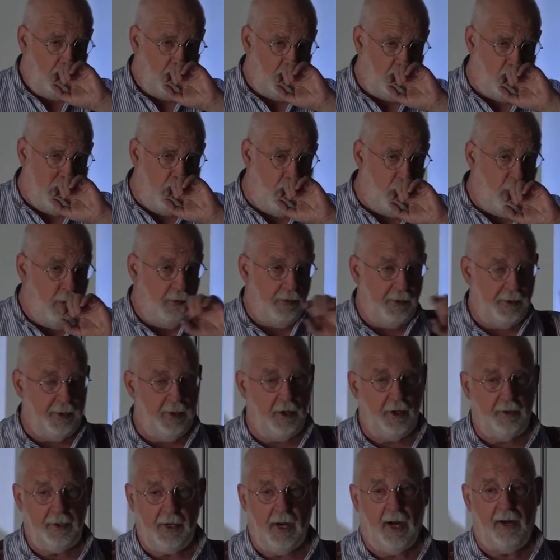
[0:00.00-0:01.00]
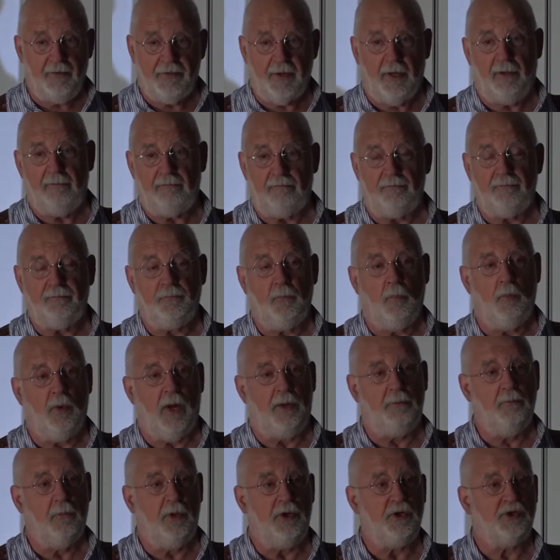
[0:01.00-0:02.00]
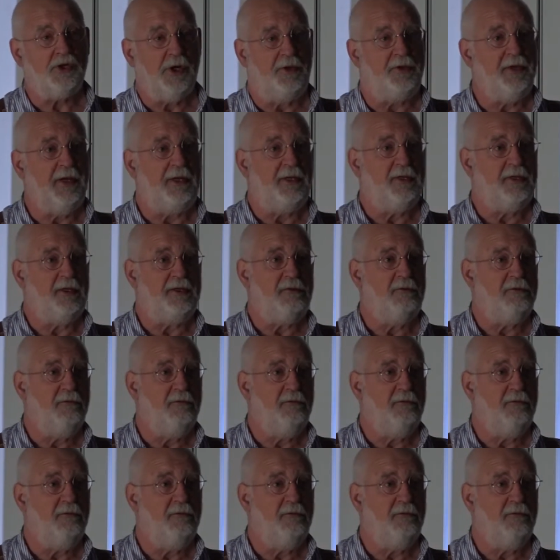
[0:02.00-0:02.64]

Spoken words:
the only other one which I think